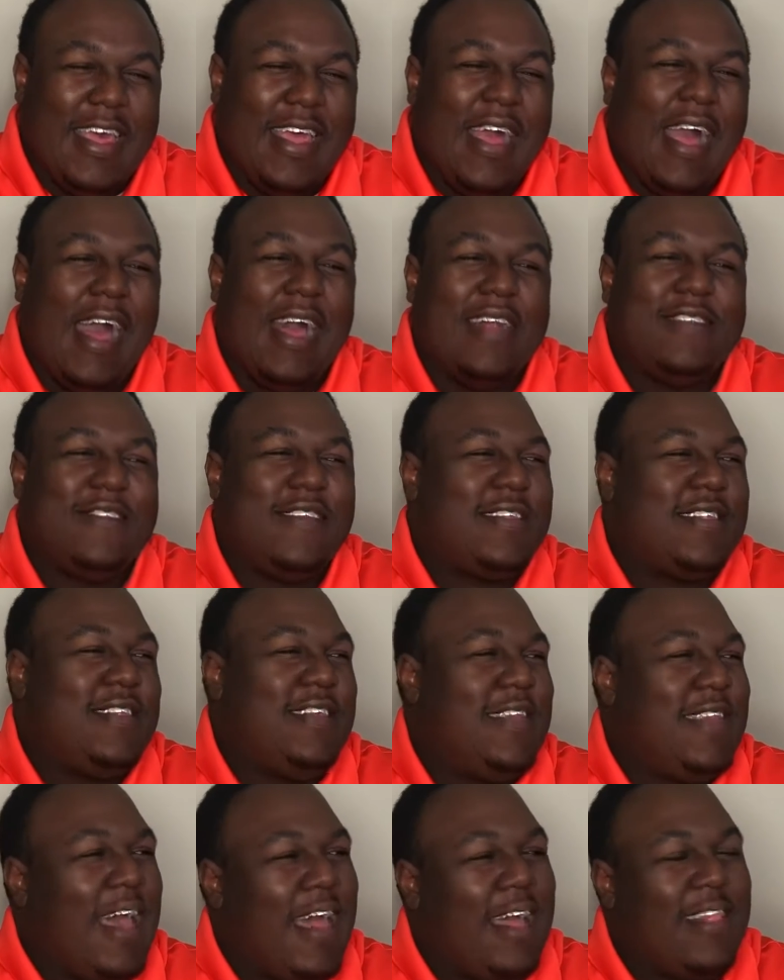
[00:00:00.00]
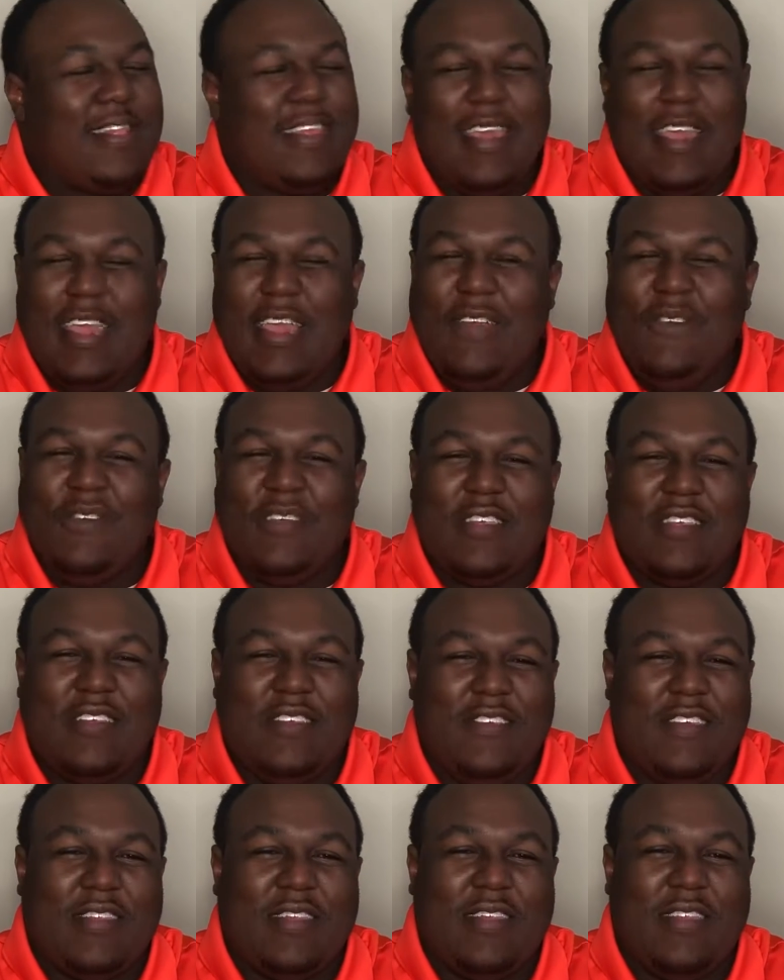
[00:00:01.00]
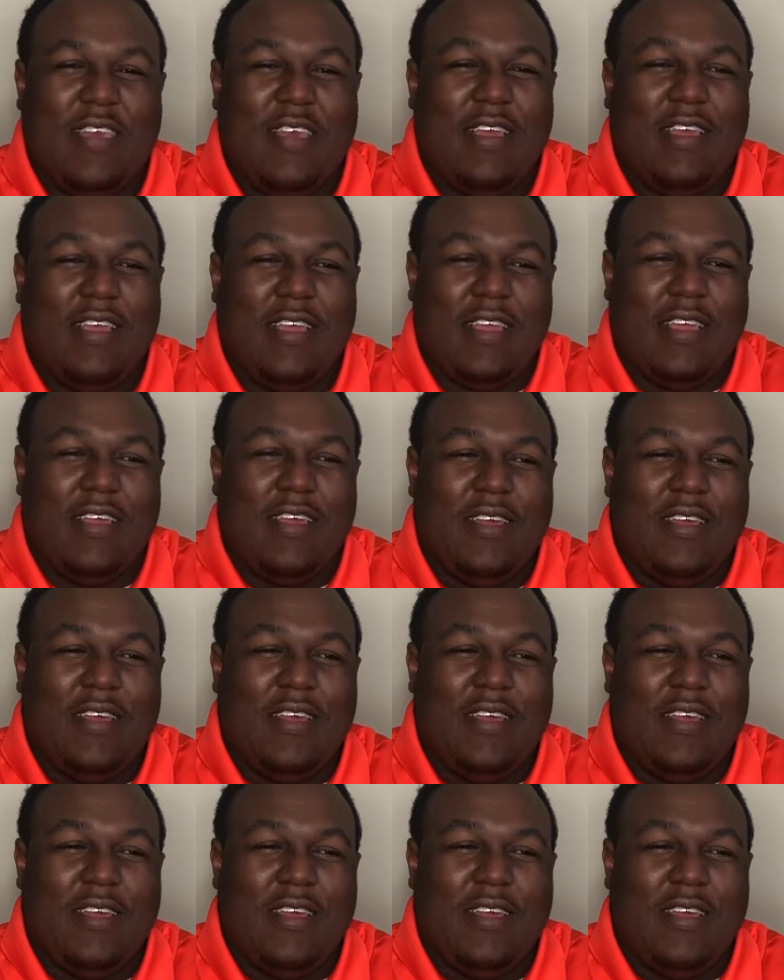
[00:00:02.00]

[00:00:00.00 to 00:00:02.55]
I just did not think he was just that.